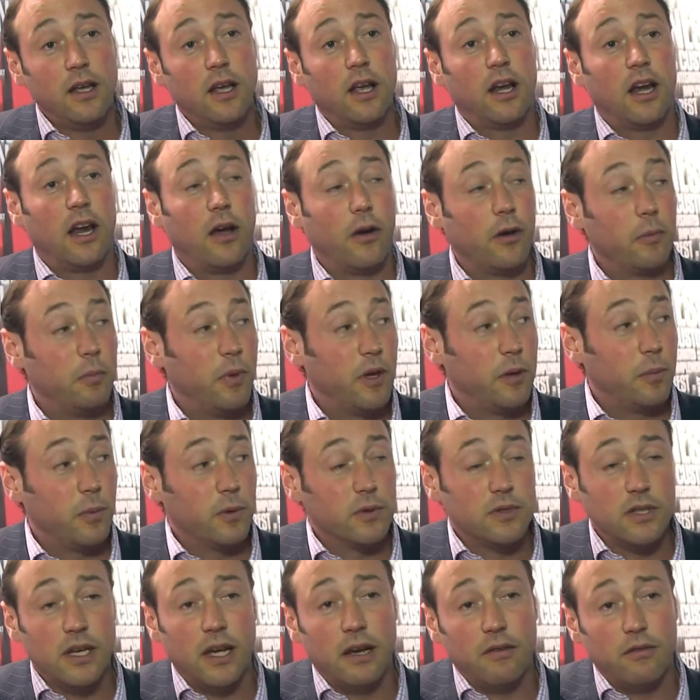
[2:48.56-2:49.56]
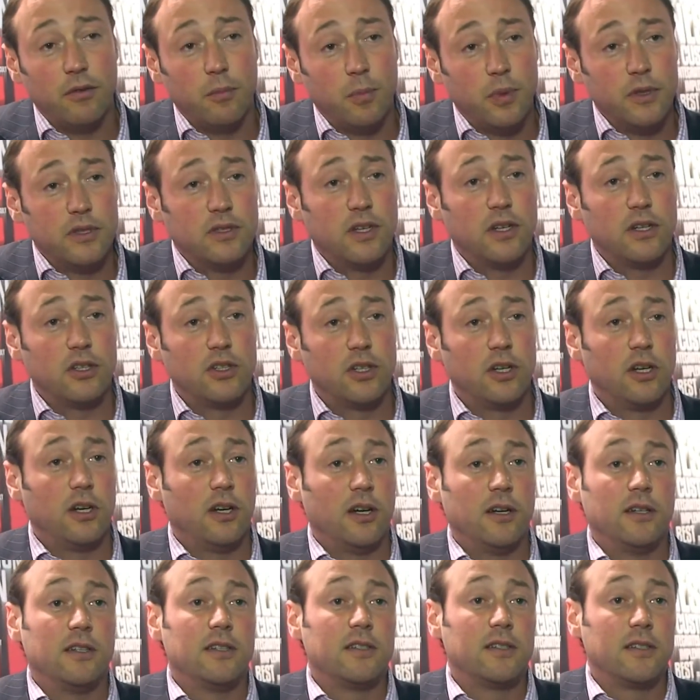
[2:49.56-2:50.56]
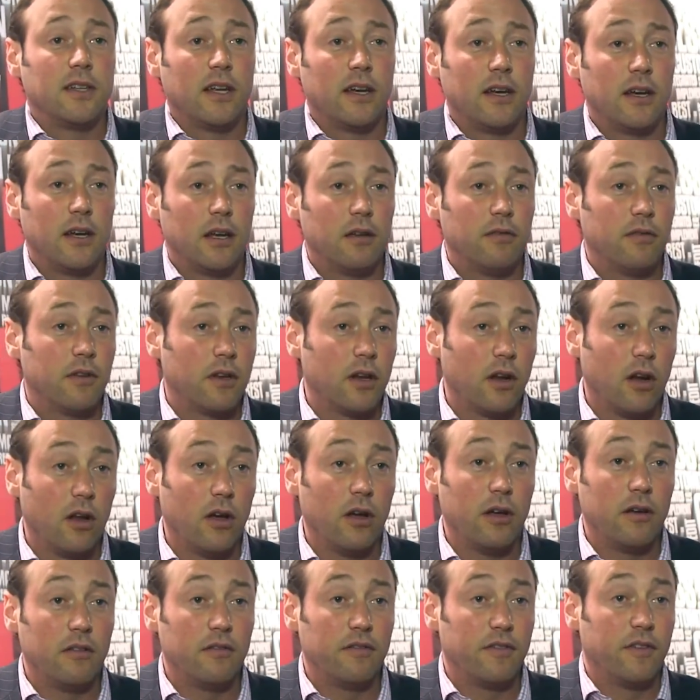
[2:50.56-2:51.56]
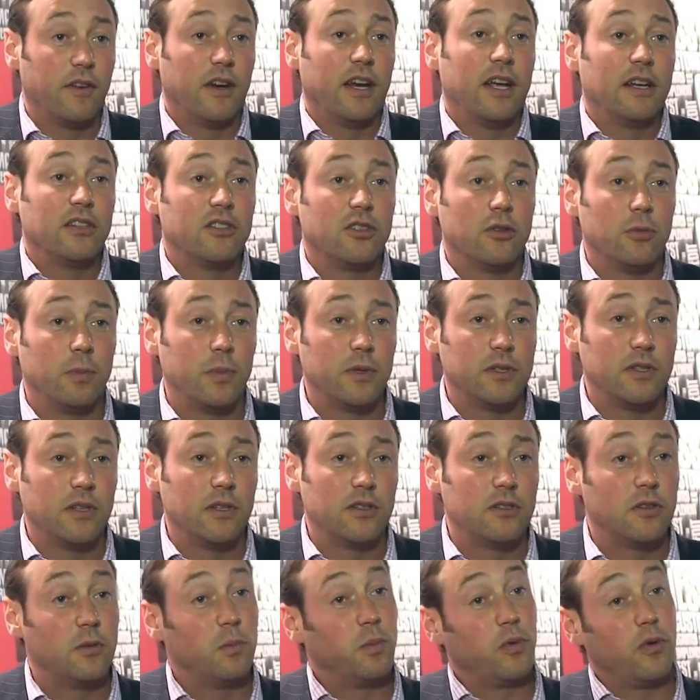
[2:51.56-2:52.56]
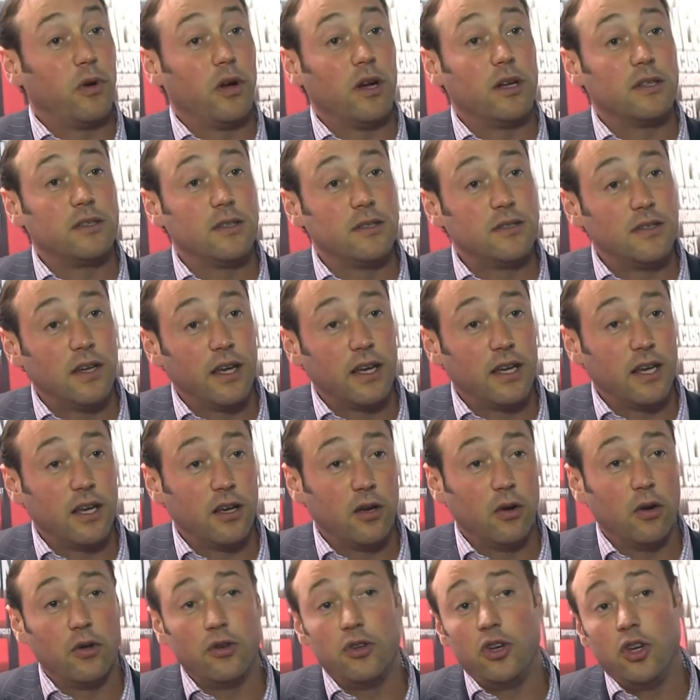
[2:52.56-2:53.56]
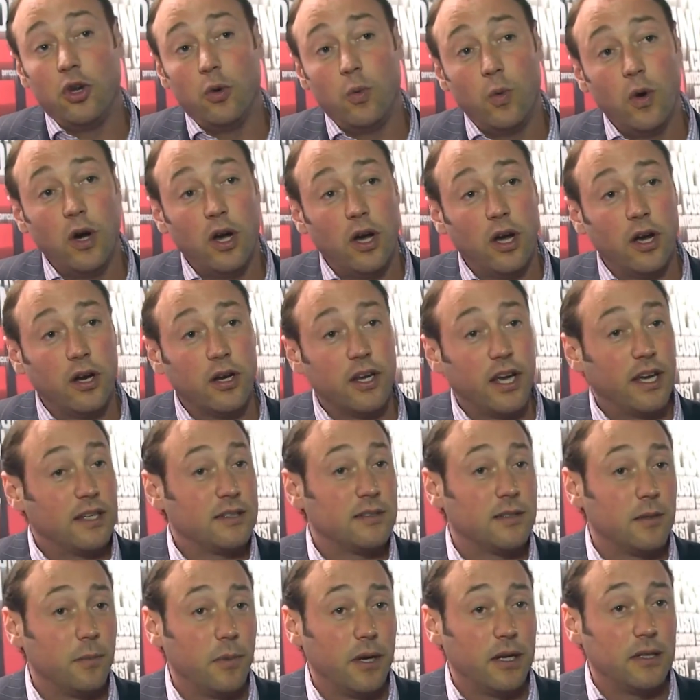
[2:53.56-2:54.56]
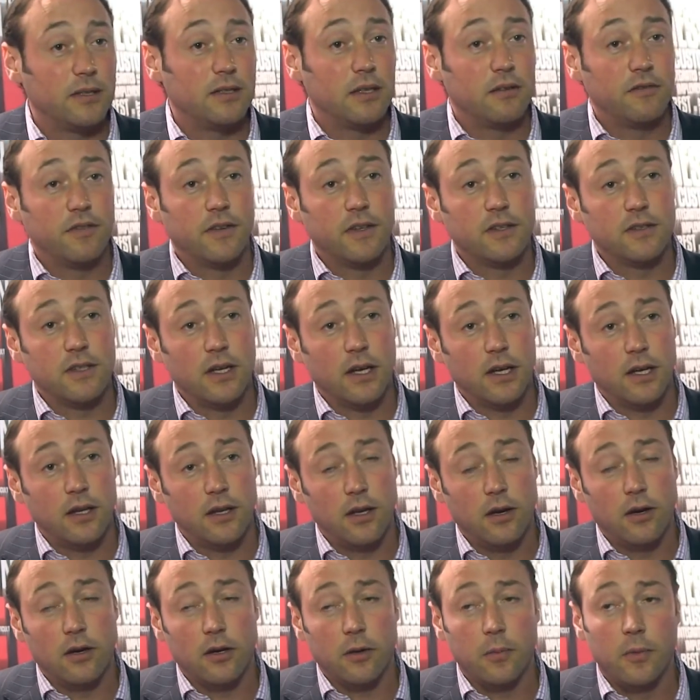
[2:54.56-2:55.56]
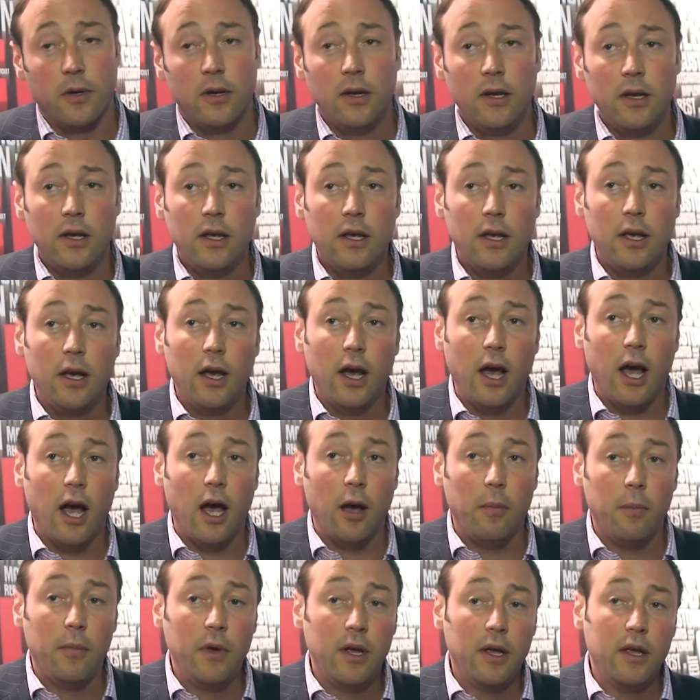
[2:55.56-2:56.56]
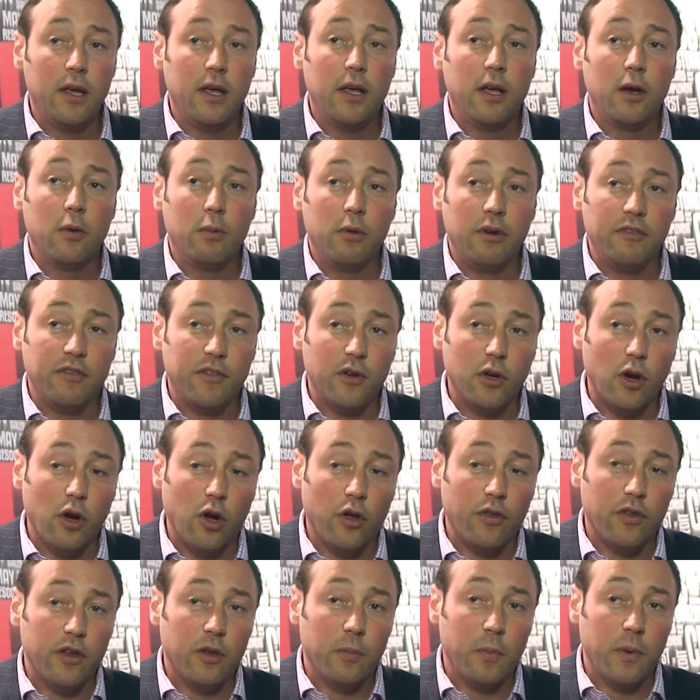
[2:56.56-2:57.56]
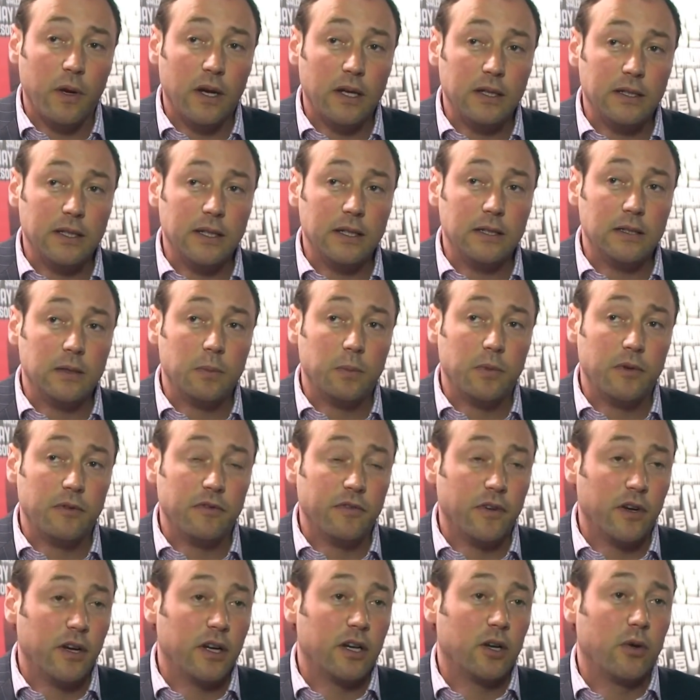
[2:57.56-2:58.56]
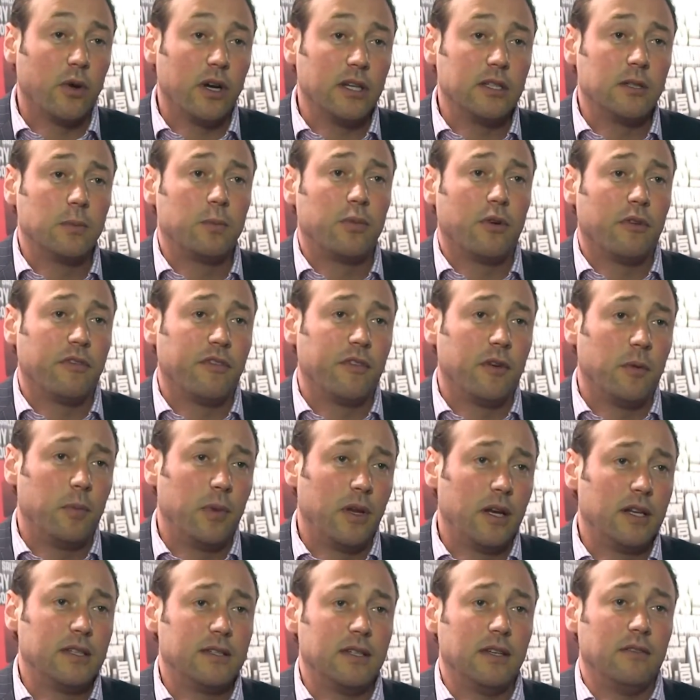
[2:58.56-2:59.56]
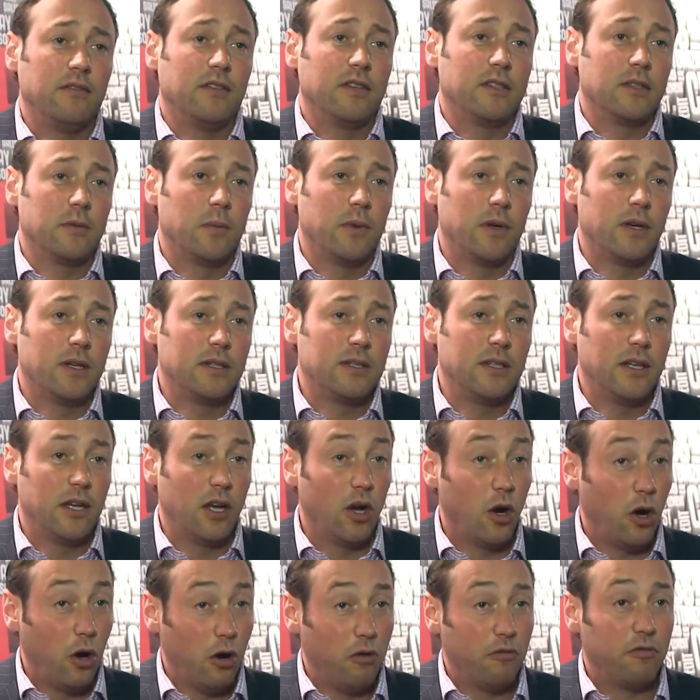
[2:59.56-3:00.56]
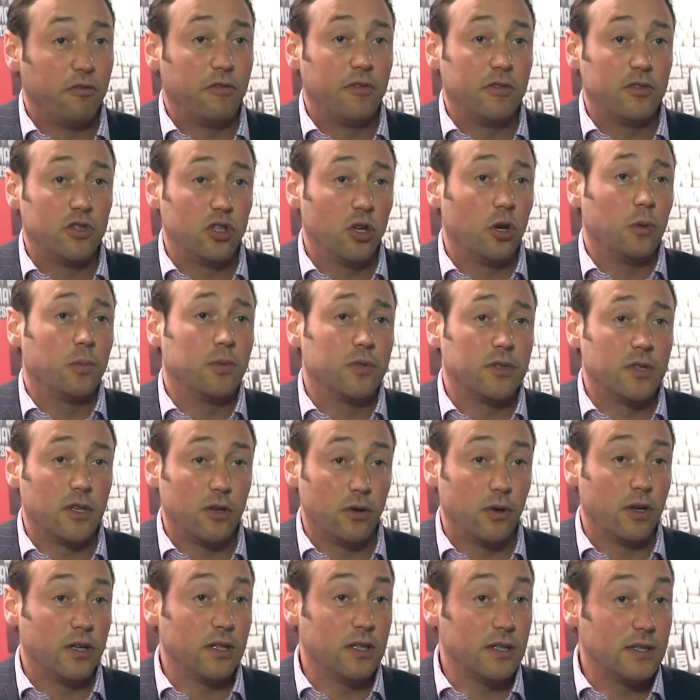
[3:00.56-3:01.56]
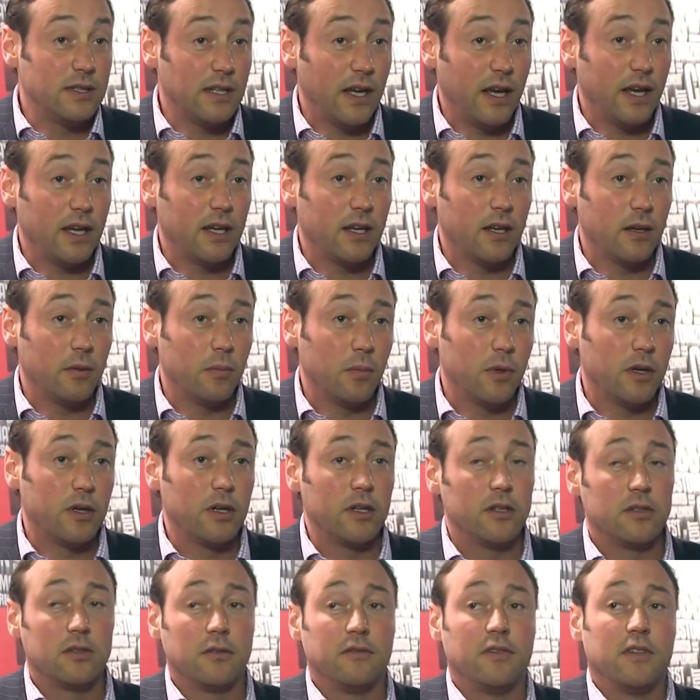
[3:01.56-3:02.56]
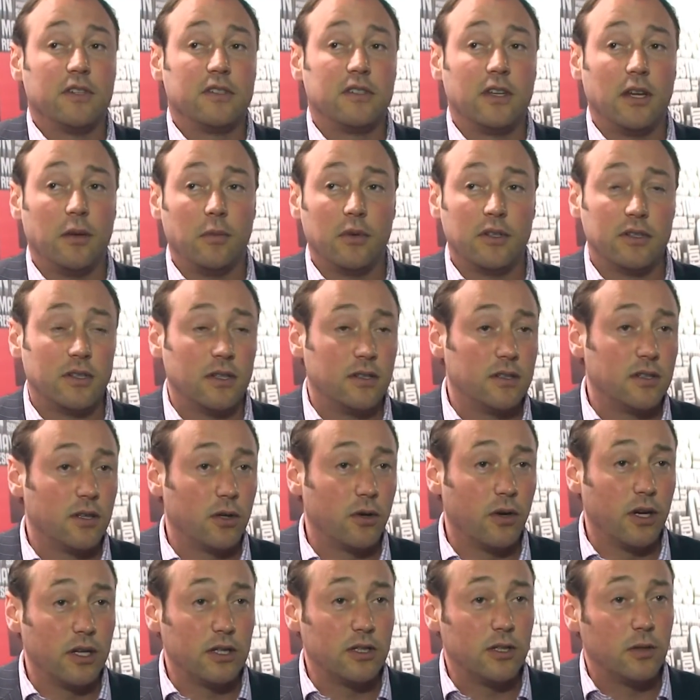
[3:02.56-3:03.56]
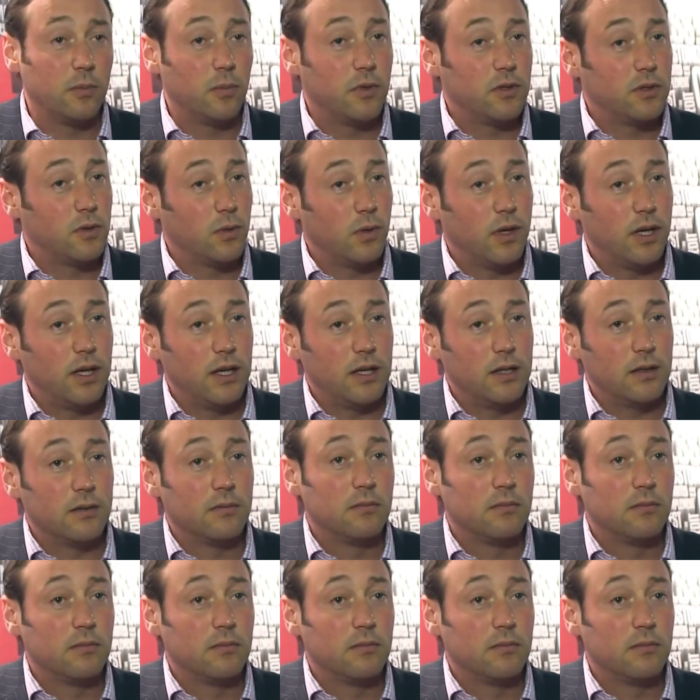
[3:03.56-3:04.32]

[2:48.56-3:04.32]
allowing people to have a position and understanding of a client financial position prior to taking on new work, estimating for the sake of the argument. We've got the ability to provide greater profitability, visibility of jobs that are undertaken because of the seamless integration between,